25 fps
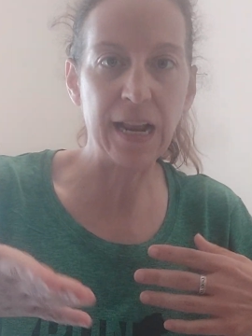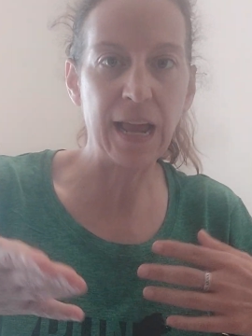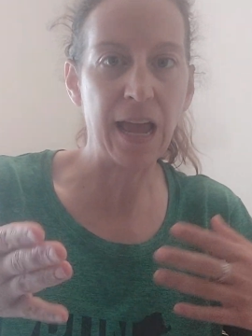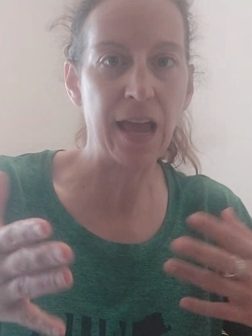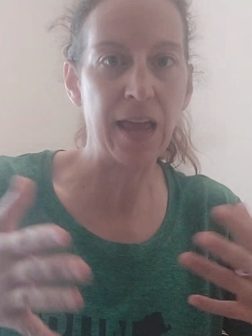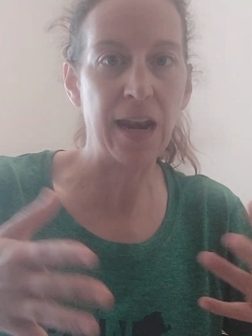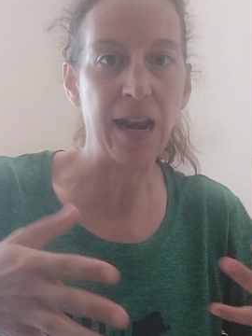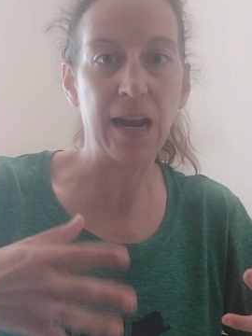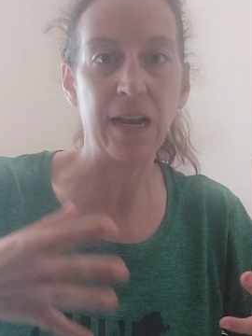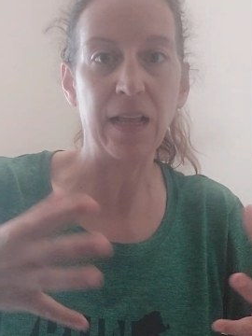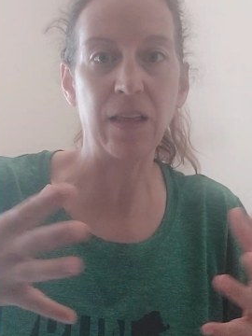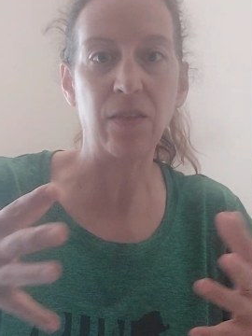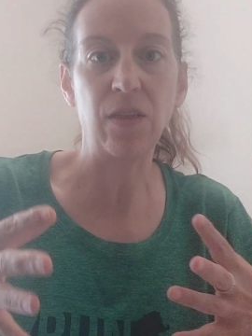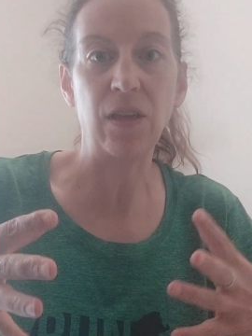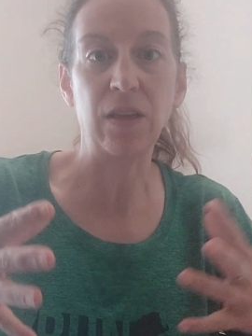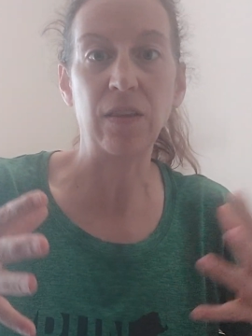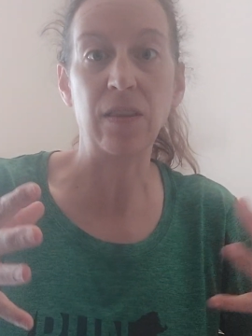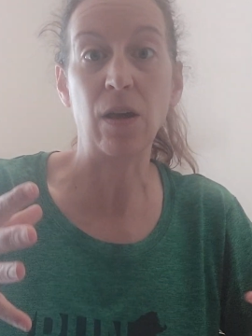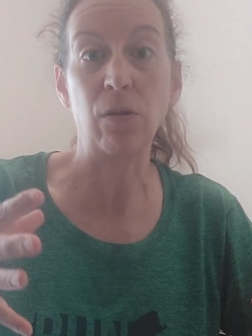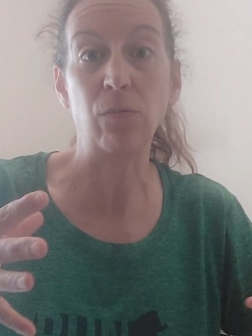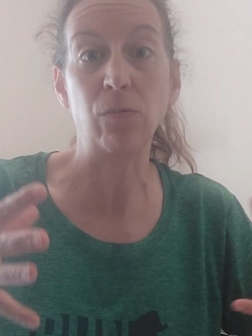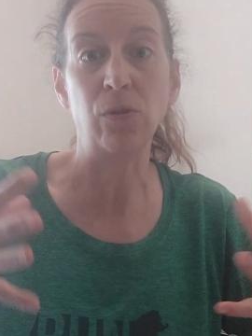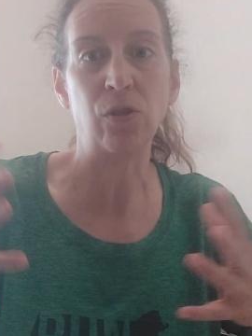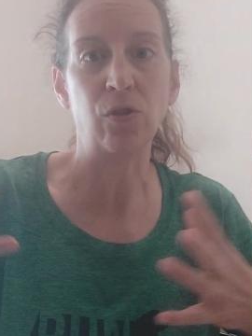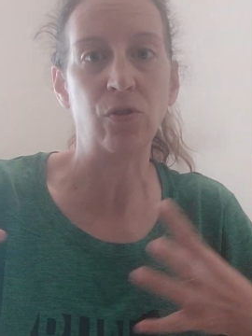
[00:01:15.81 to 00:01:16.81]
and anything
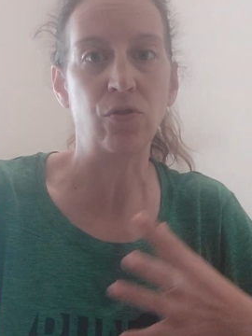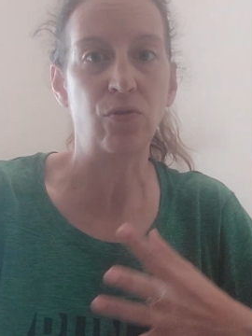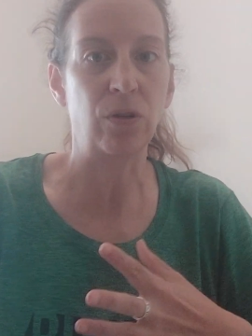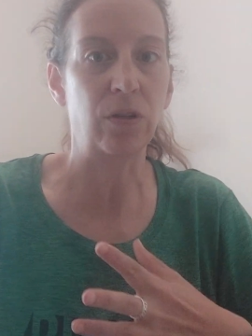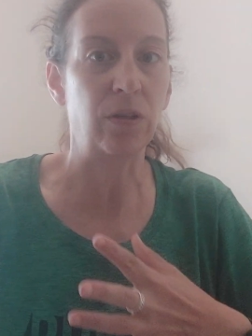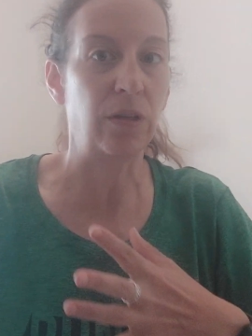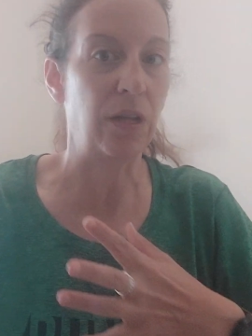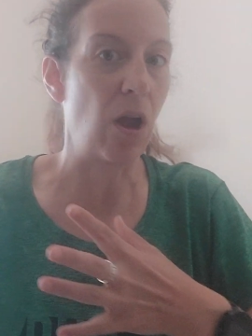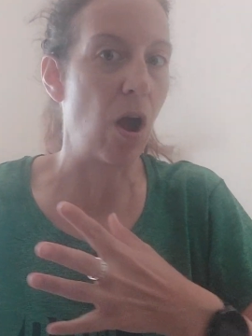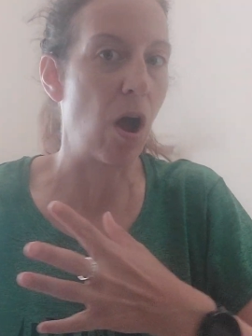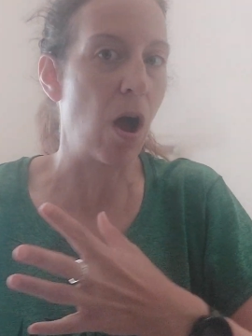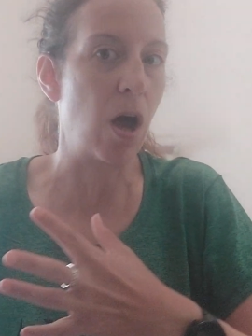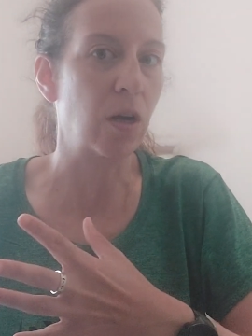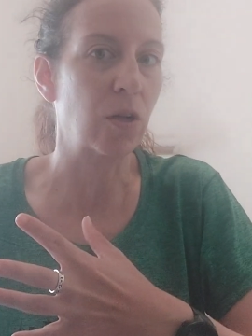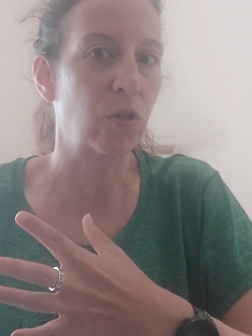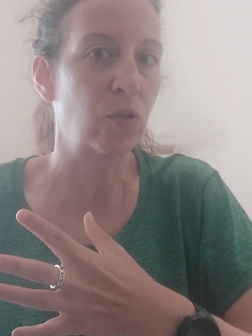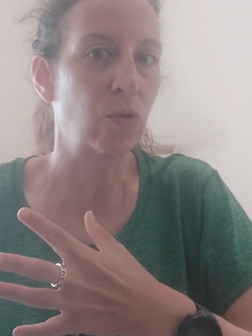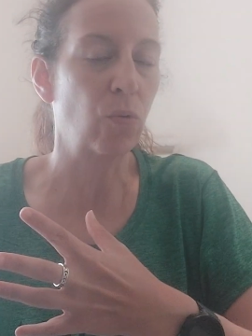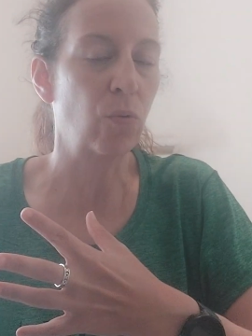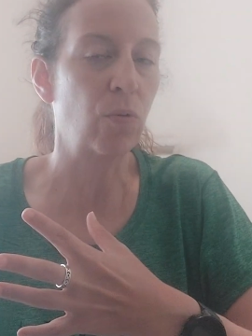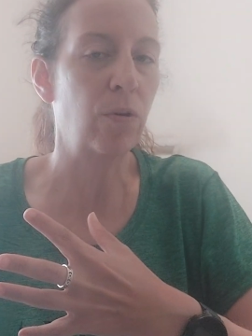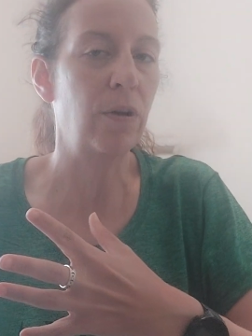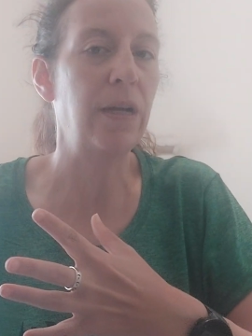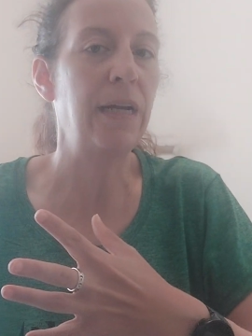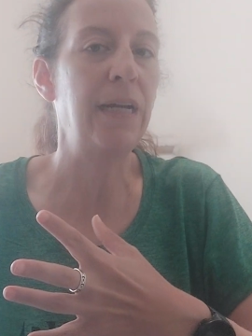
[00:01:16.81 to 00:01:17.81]
that was strictly
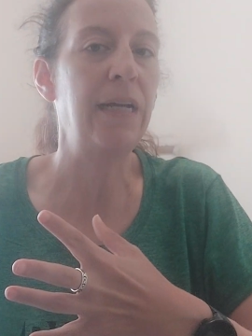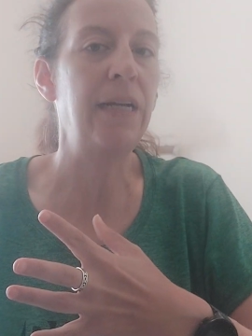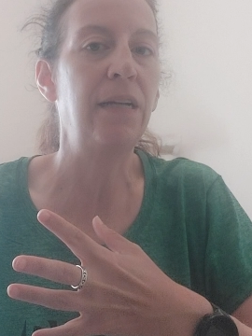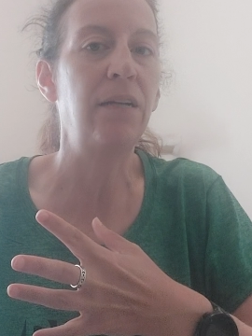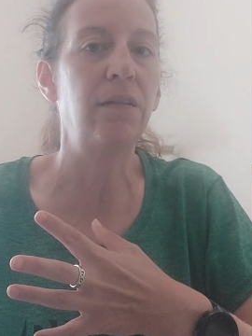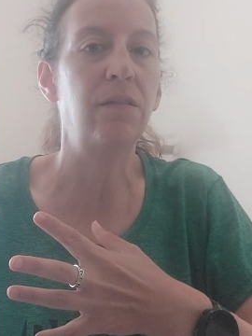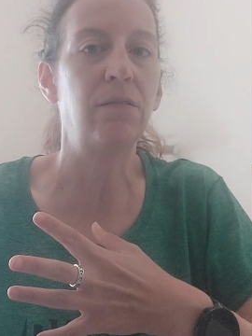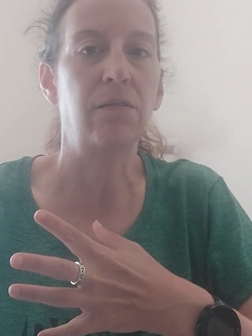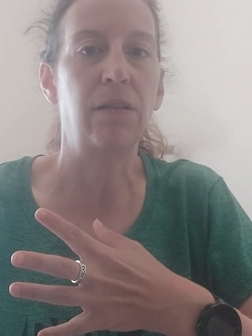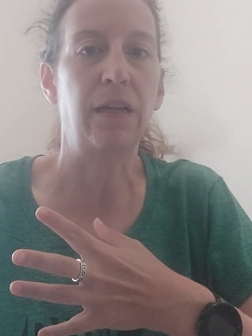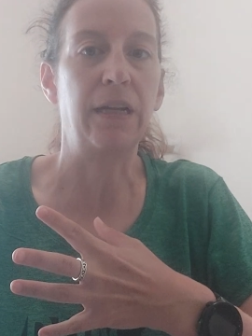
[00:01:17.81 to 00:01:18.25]
auditory,